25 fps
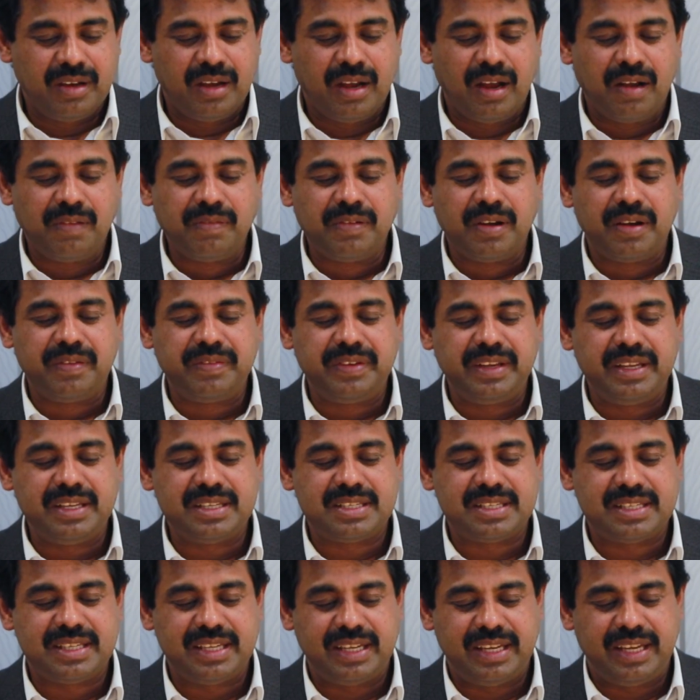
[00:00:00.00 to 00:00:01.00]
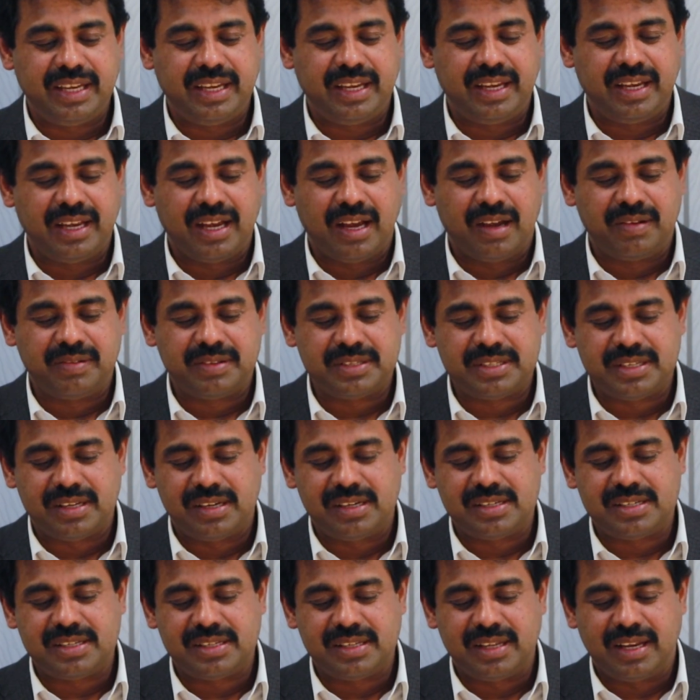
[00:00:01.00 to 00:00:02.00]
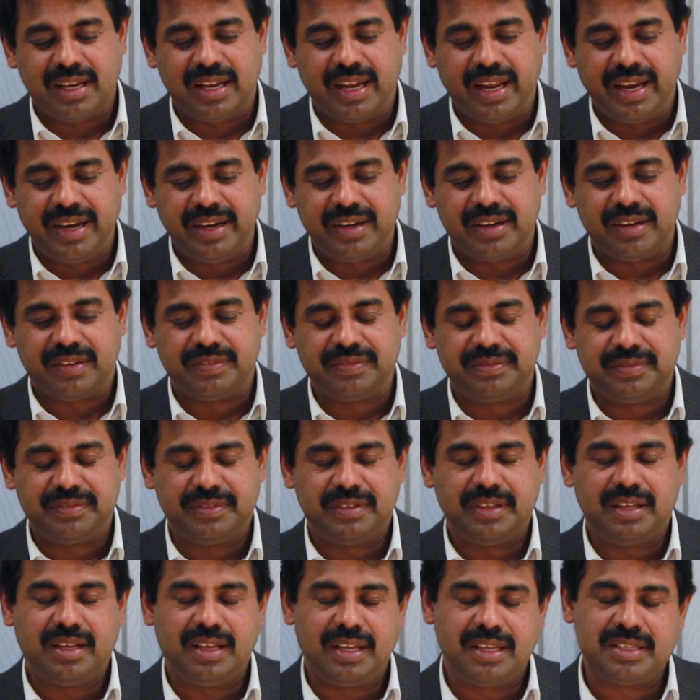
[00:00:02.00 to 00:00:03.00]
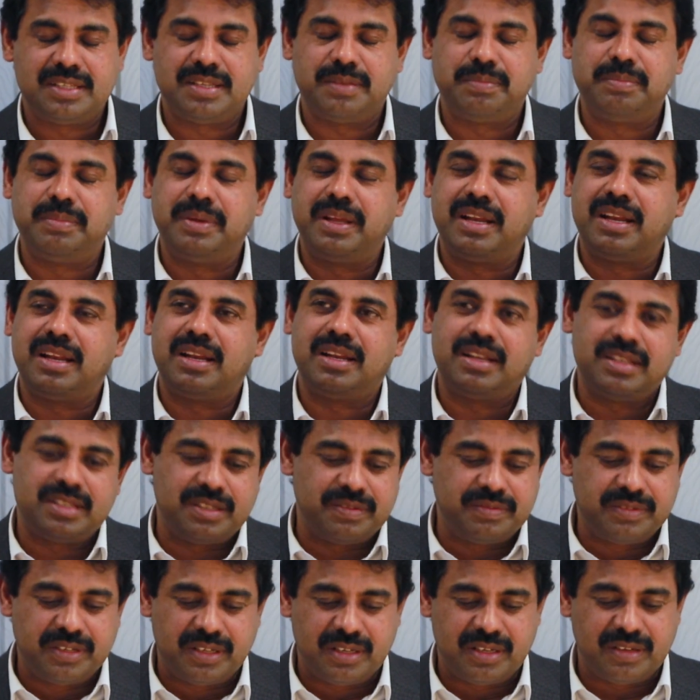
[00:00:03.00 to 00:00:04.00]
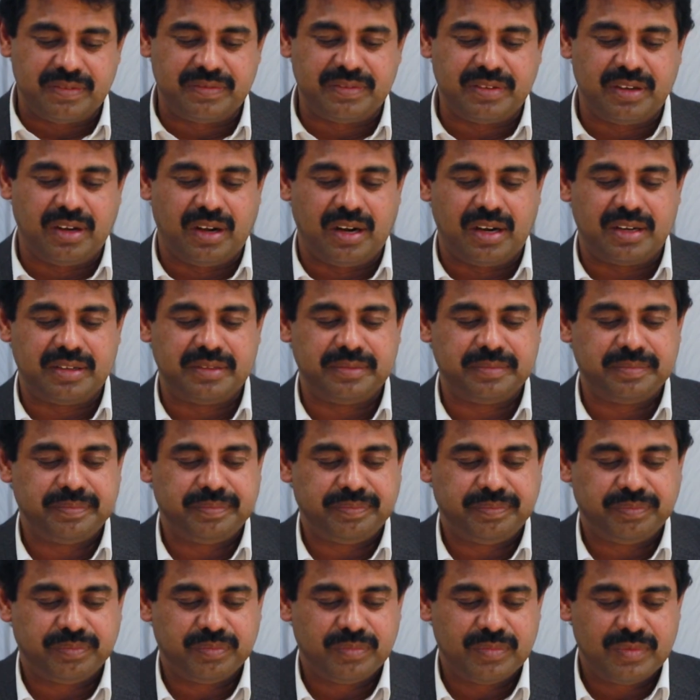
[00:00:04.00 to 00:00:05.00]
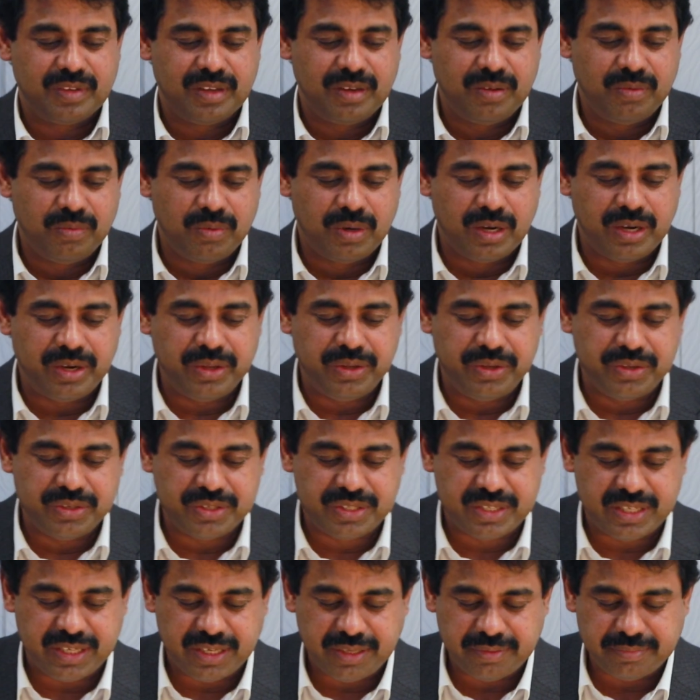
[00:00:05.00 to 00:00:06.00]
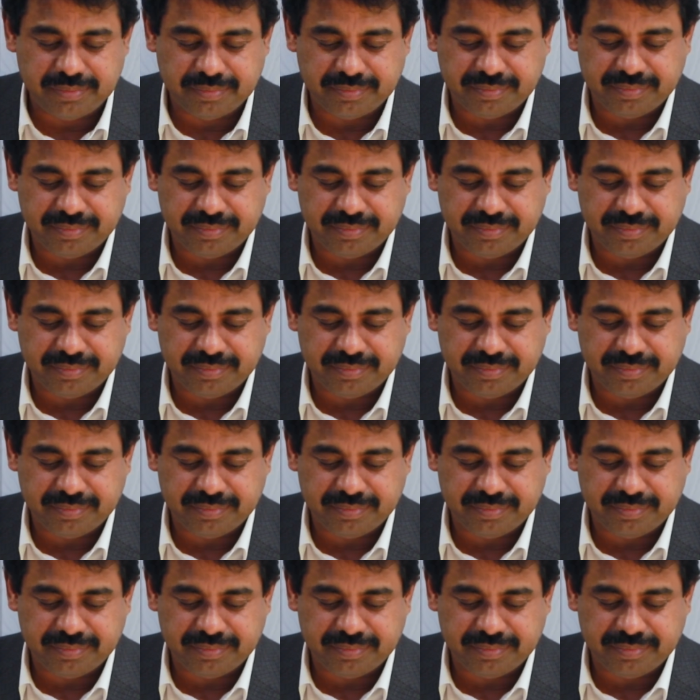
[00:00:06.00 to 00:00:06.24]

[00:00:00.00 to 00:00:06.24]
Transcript: How are we seeing ourselves in the light of, as a mirror, as a word of God? What do you see?